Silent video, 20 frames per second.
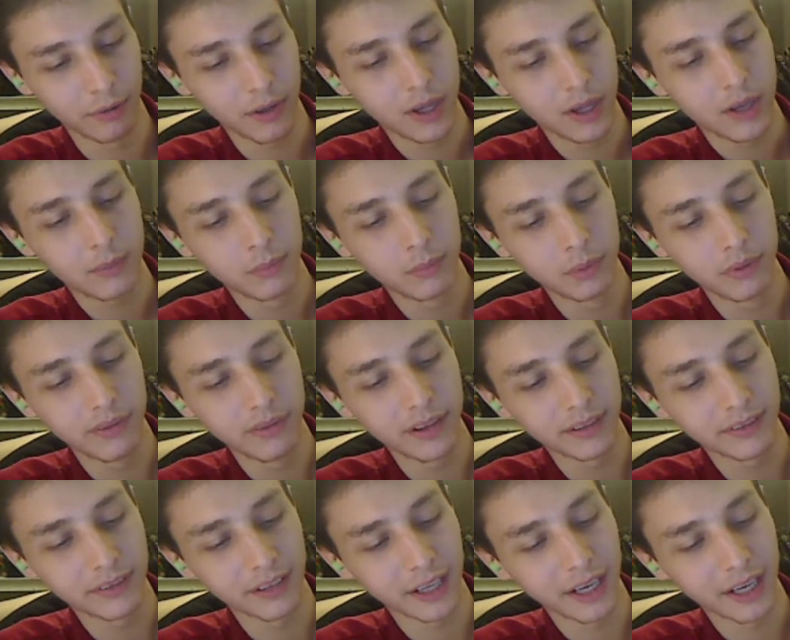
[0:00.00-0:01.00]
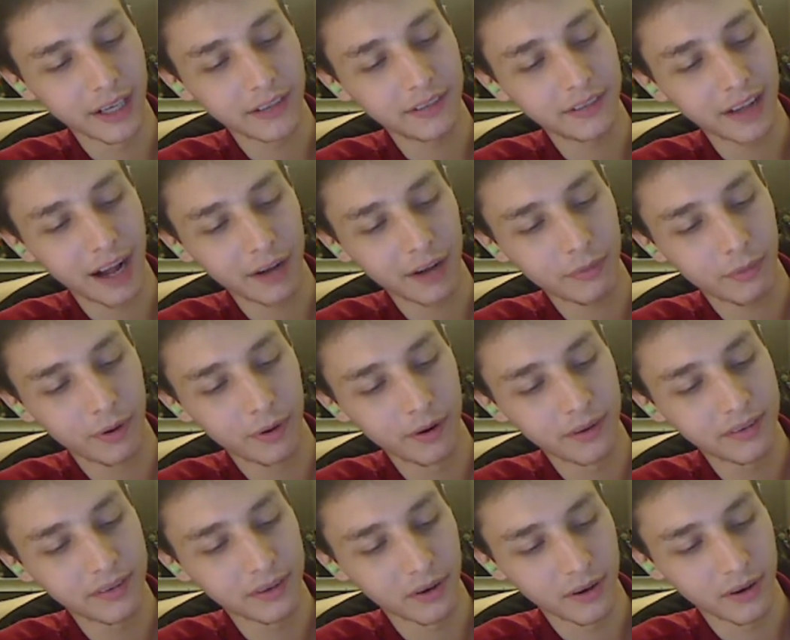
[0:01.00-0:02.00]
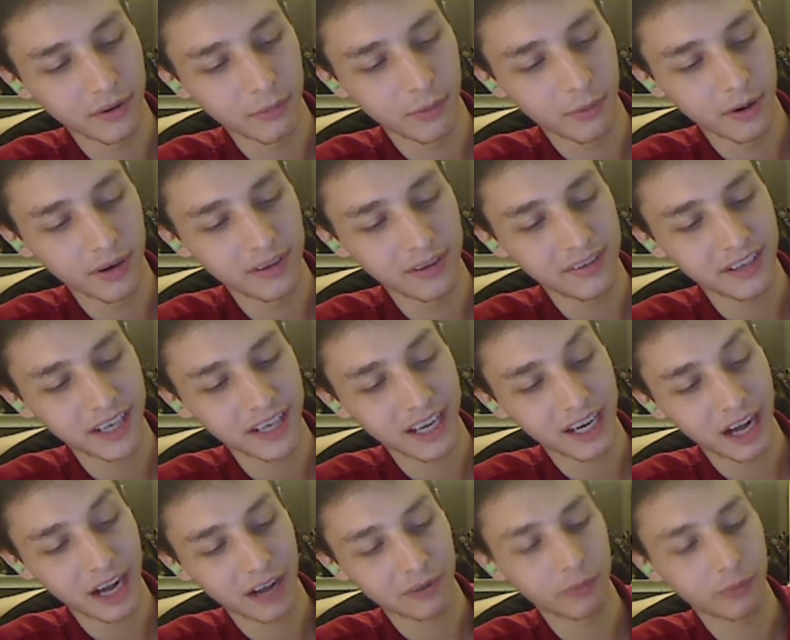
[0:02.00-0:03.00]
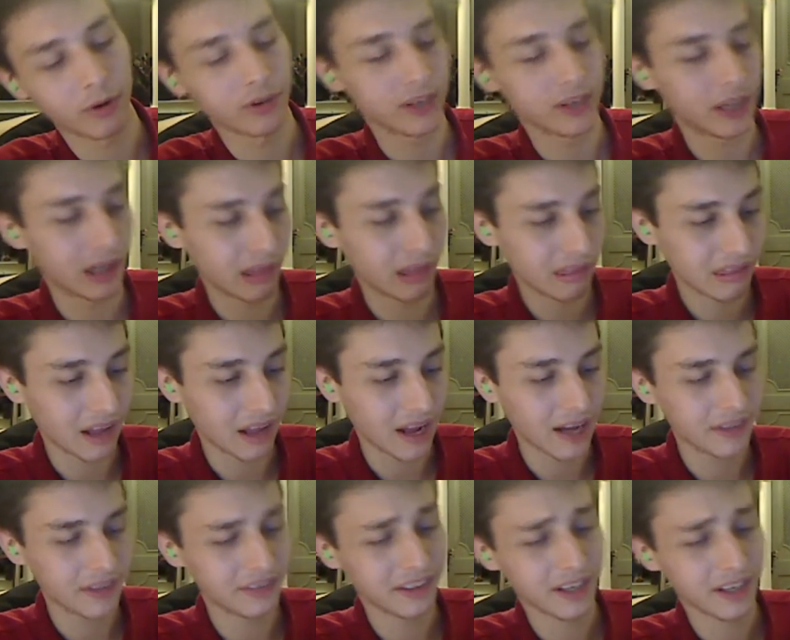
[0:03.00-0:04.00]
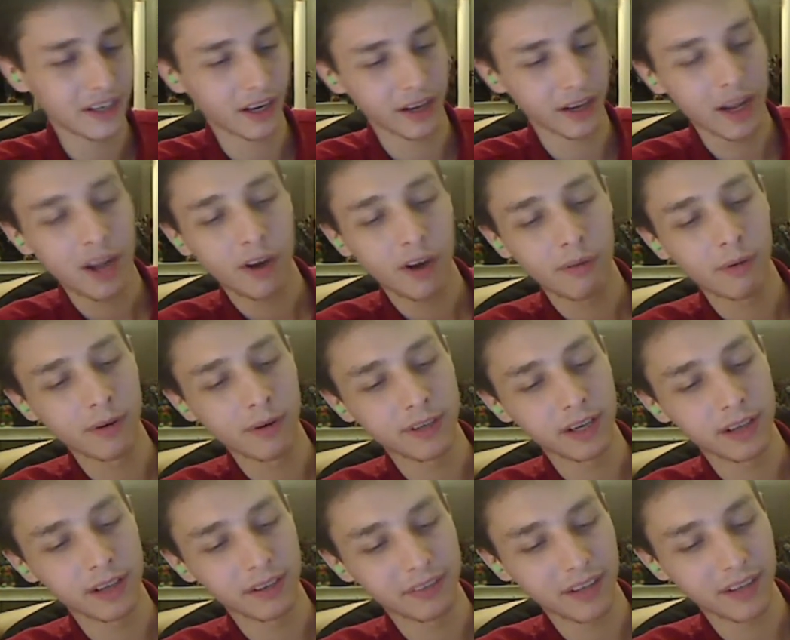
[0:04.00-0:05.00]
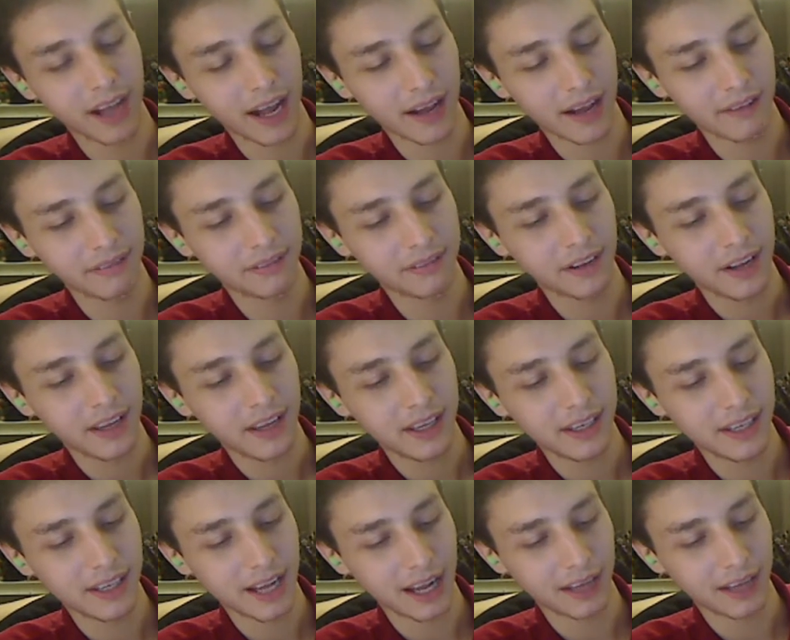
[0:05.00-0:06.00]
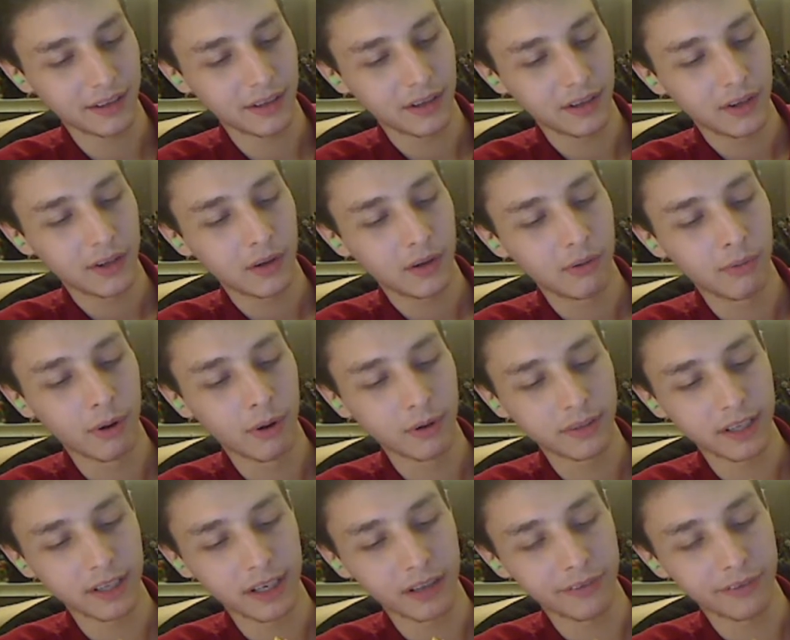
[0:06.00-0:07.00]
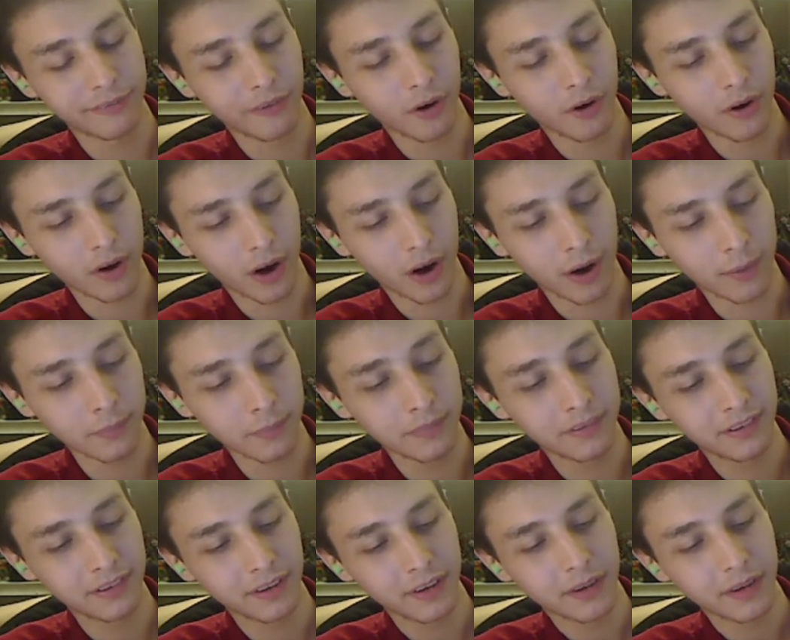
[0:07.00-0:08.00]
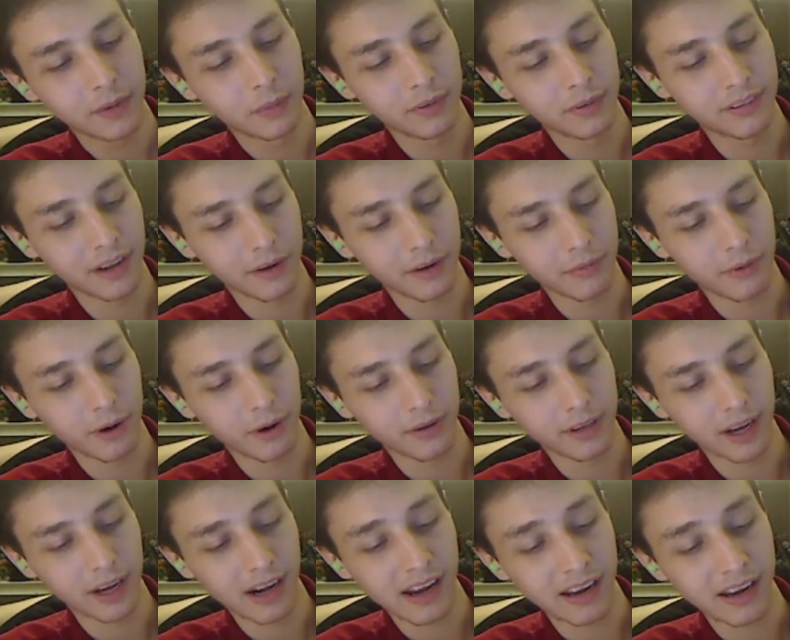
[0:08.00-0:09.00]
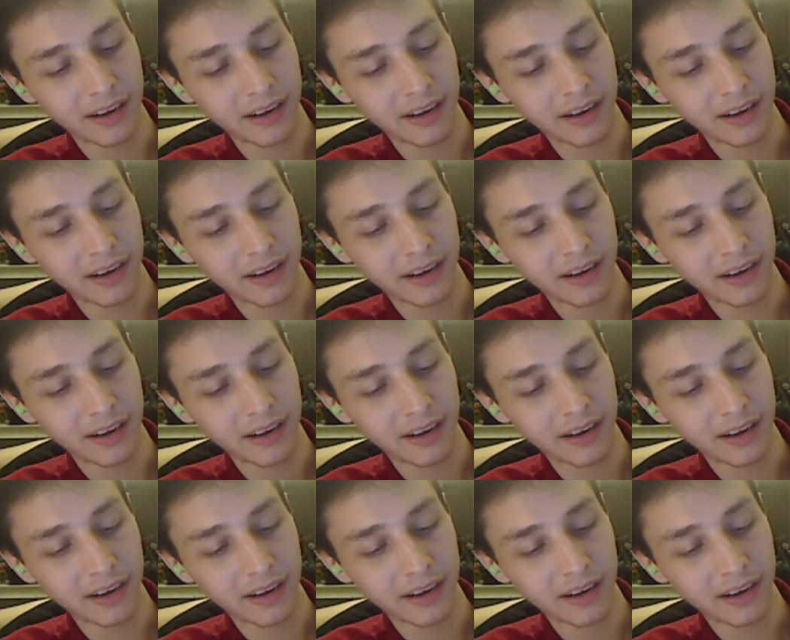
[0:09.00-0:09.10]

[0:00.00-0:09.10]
move his legs outwards nor inwards. He cannot rotate his thighs. He cannot rotate his calves. He can't rotate his forearms without rotating